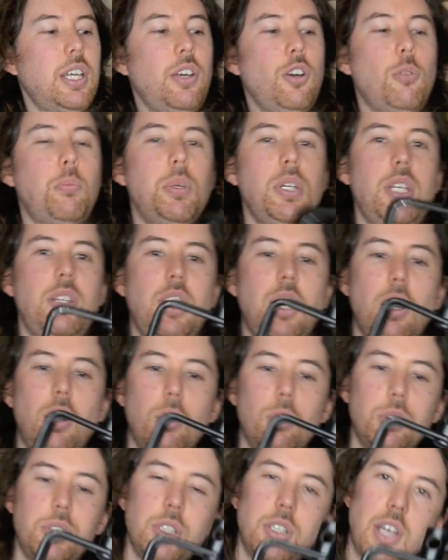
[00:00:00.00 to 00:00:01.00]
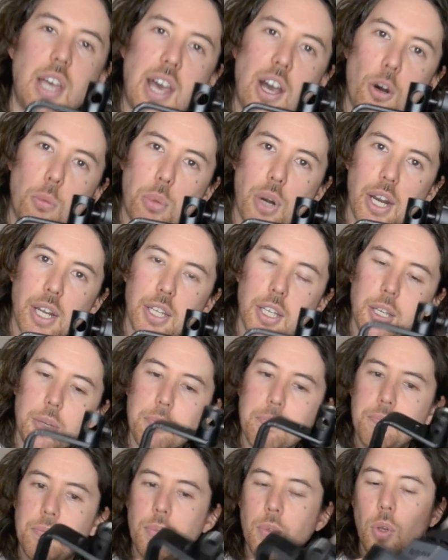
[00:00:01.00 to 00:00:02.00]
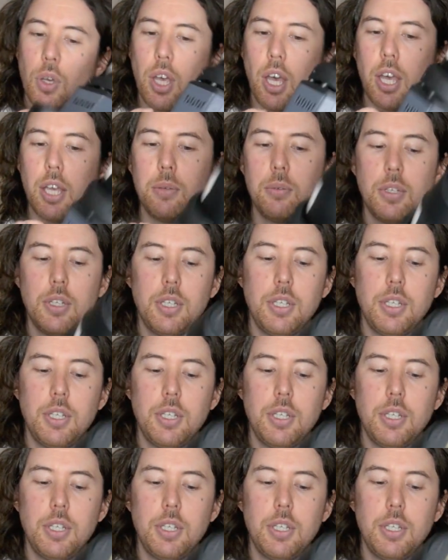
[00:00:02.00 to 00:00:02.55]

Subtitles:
it'll be the old L bracket. Okay.